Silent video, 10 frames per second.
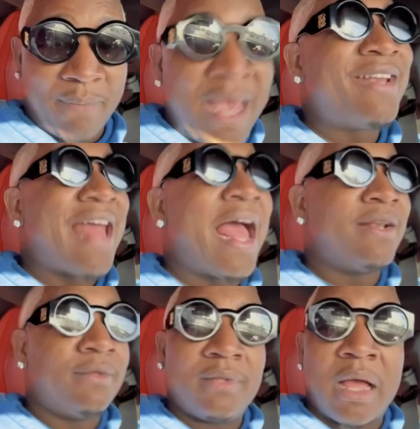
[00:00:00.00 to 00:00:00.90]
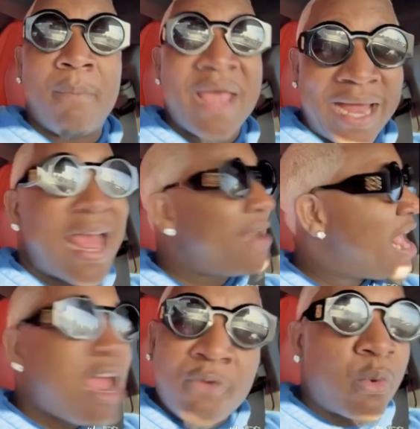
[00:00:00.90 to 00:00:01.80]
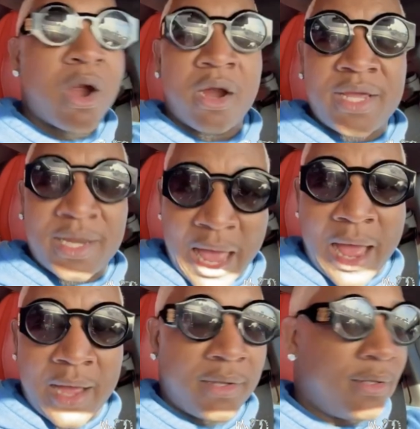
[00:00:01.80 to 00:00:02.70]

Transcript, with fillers: meant that. meant that everywhere, you know?